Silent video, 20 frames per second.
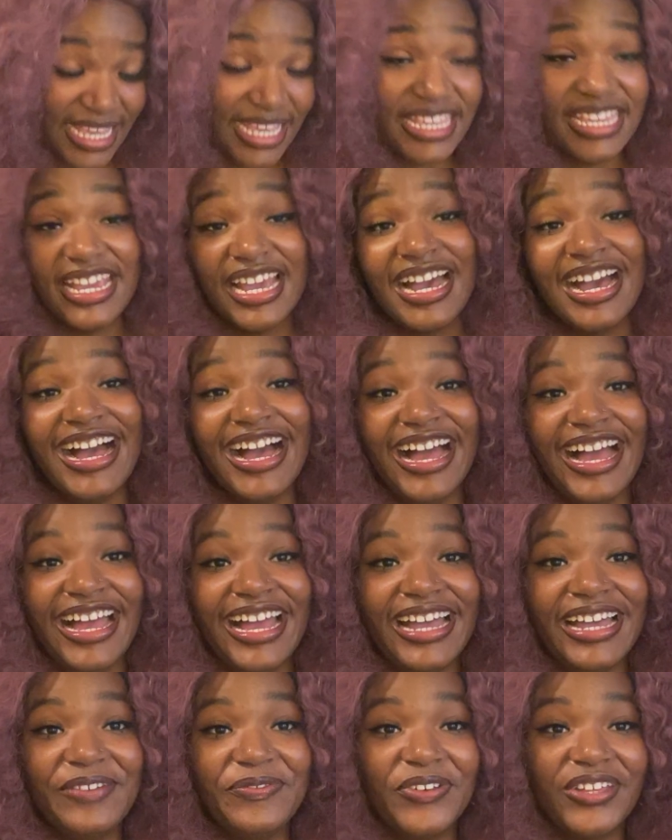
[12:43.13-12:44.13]
yeah,
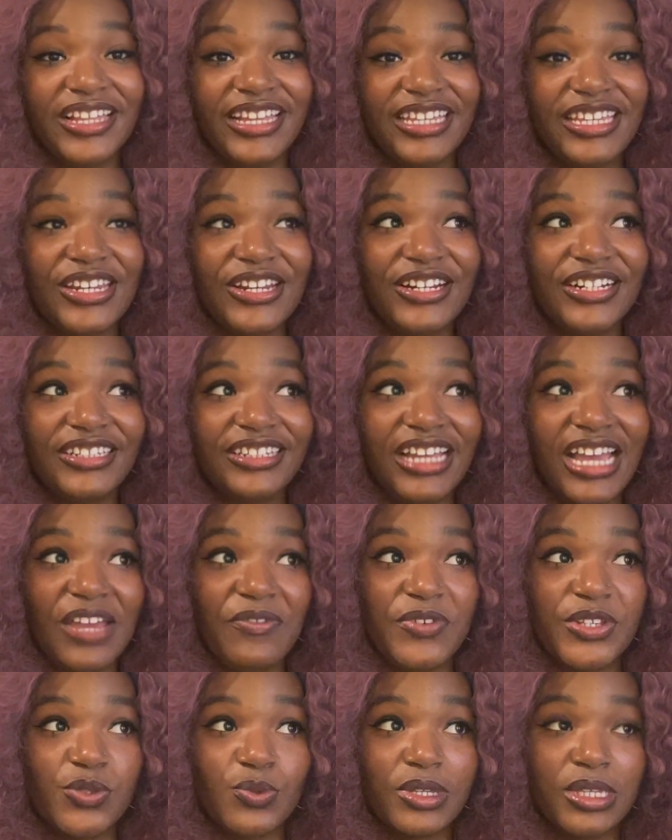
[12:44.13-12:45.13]
I feel like your
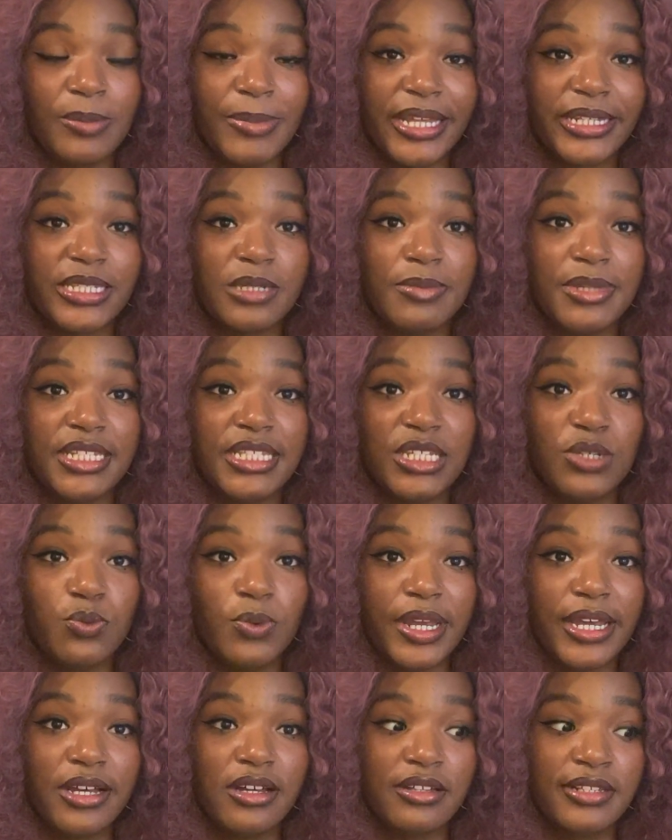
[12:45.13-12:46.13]
life is really about to be
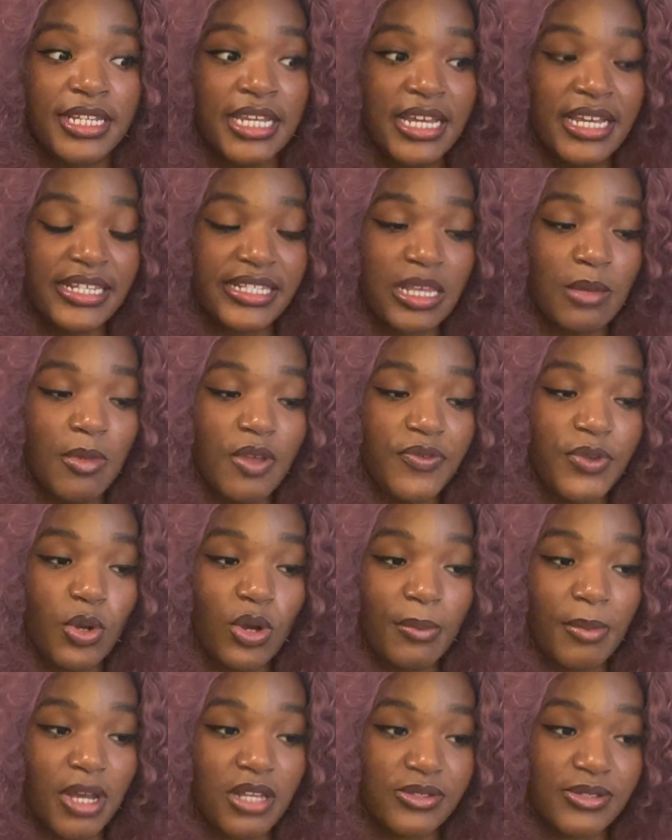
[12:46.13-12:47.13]
derailed. Some of you,
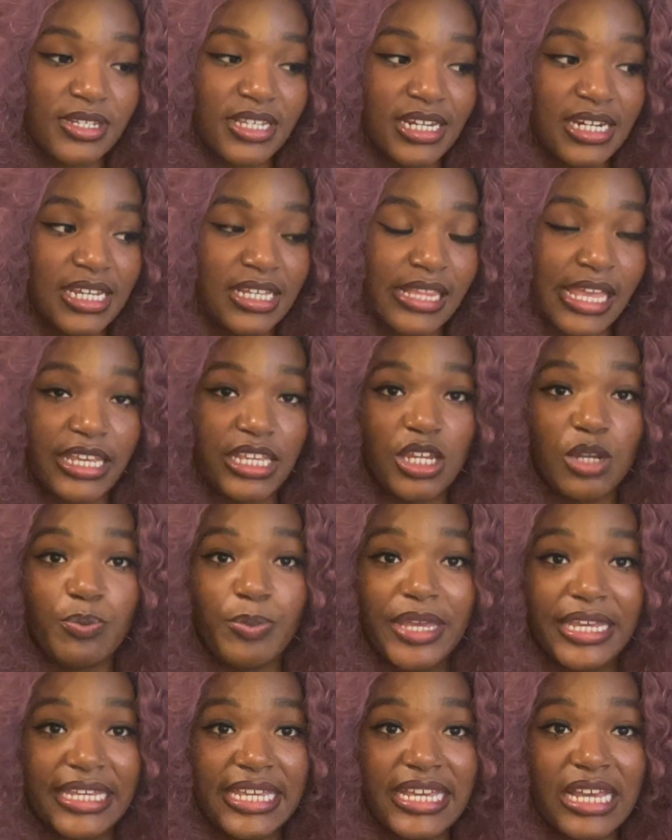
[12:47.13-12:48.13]
I'm also getting like you're
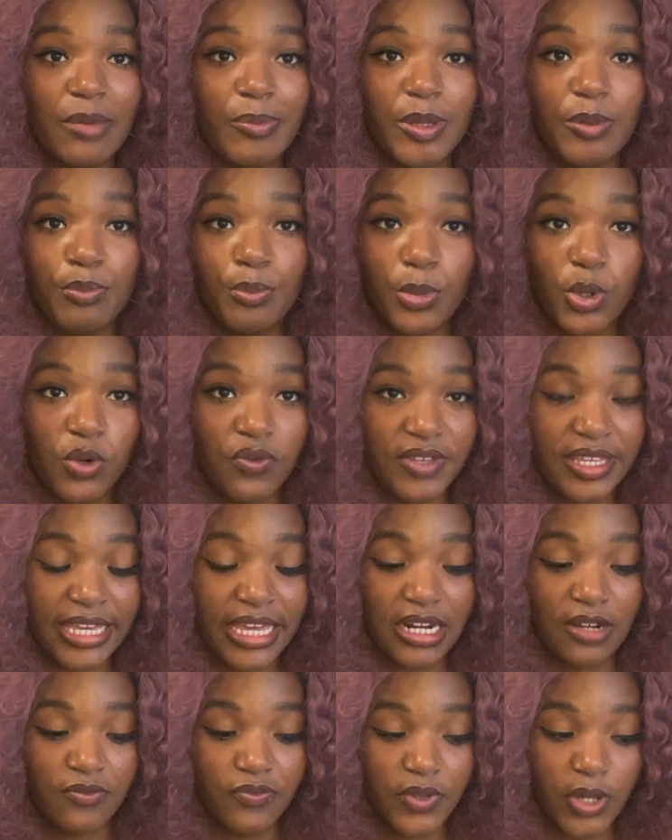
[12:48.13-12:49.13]
picking up and moving
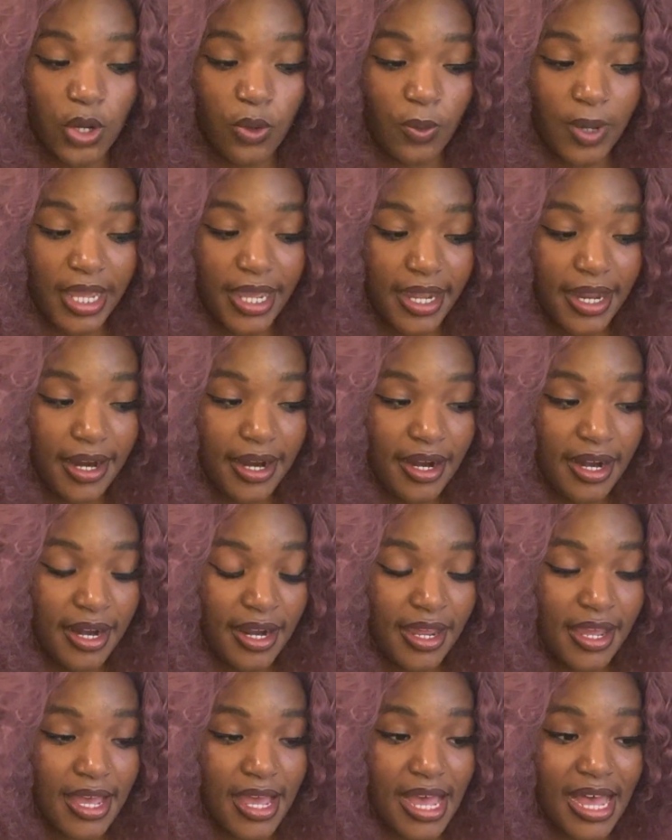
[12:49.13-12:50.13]
out of nowhere.
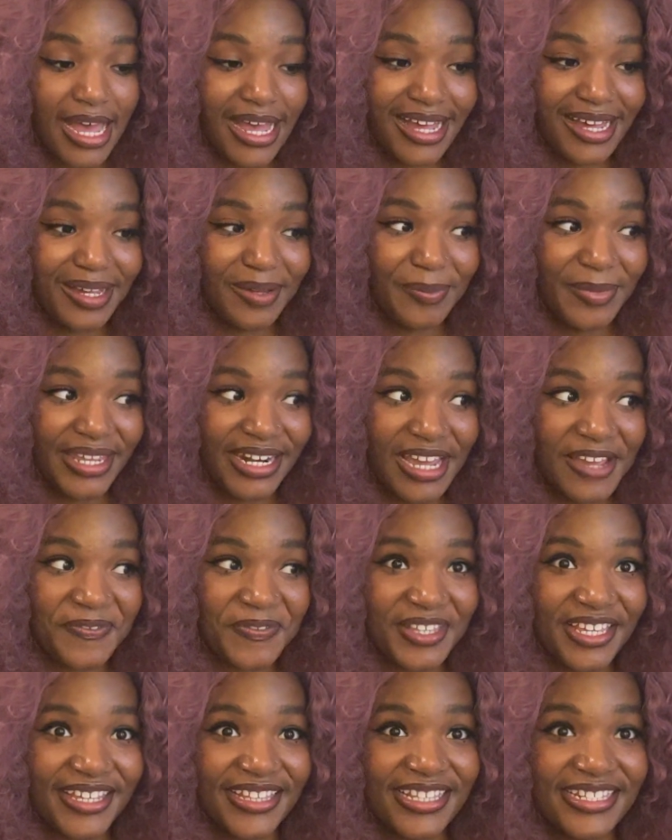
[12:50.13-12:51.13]
And I
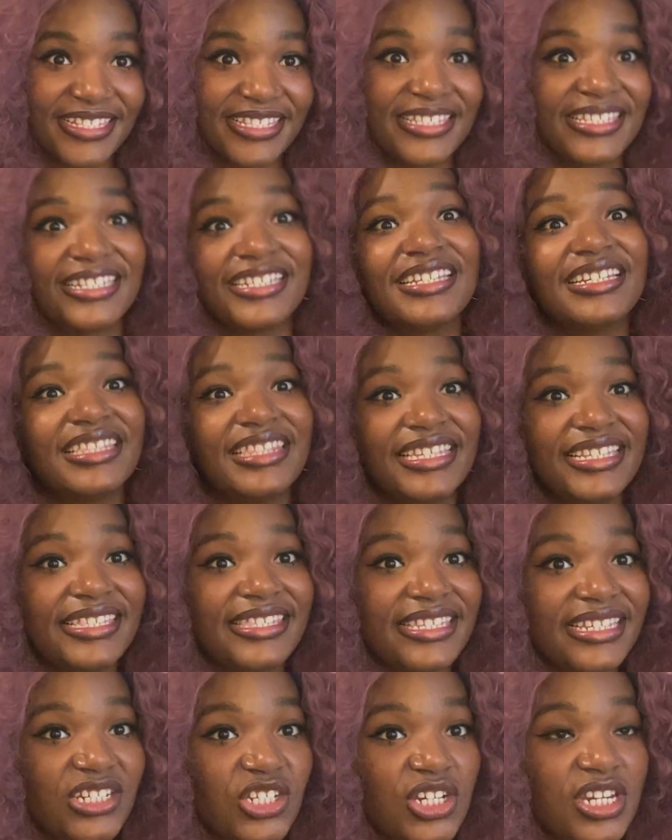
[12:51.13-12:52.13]
feel like this is a good
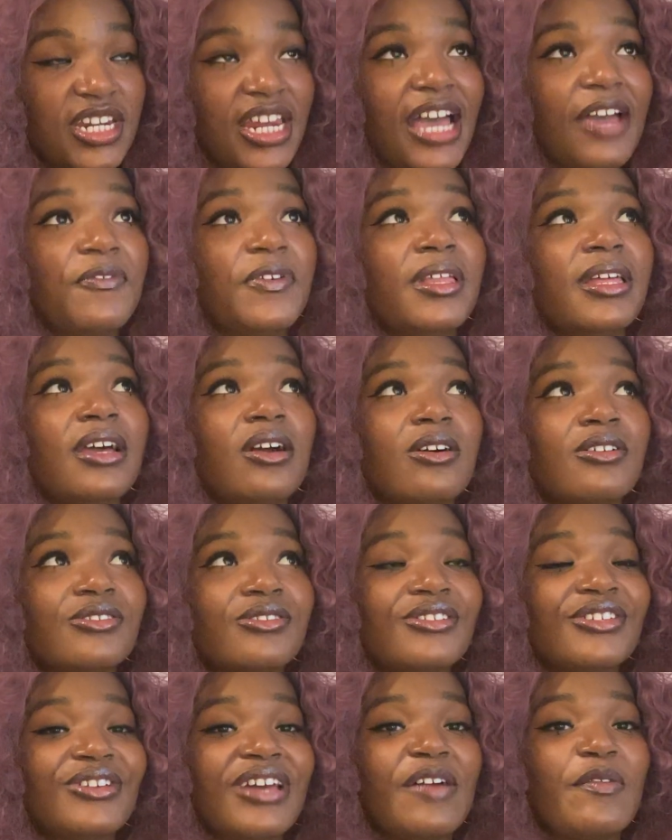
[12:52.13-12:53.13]
decision. I feel like
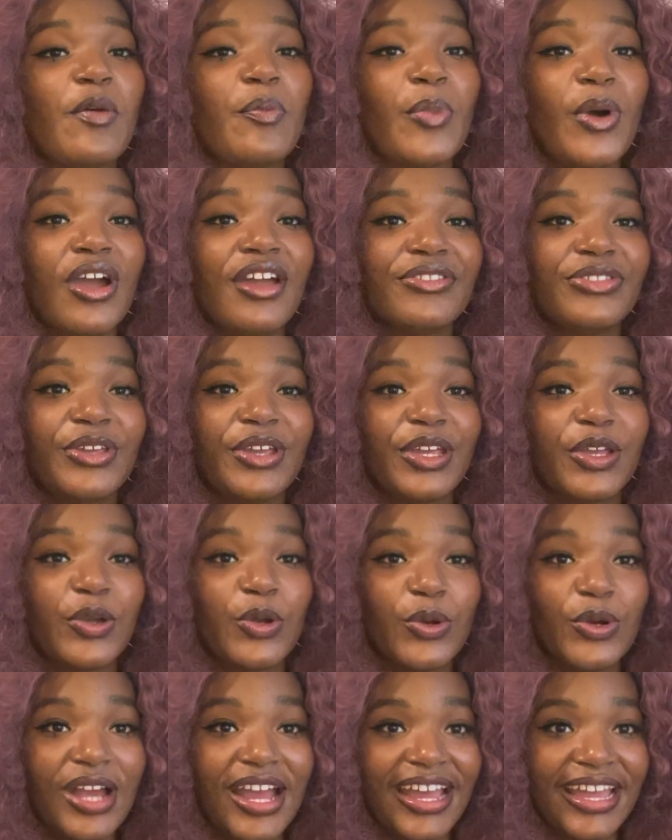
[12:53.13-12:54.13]
also you have a partner in
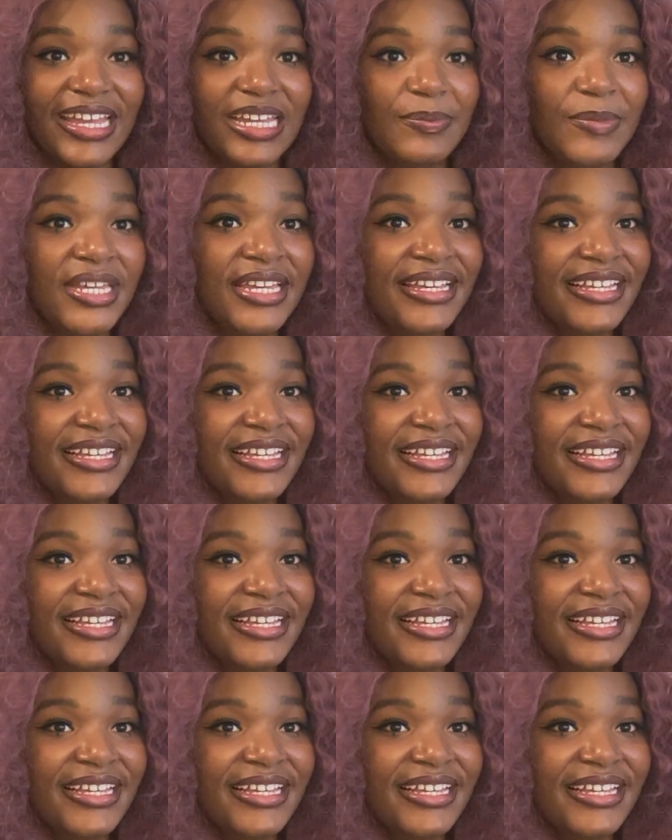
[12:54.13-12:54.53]
crime,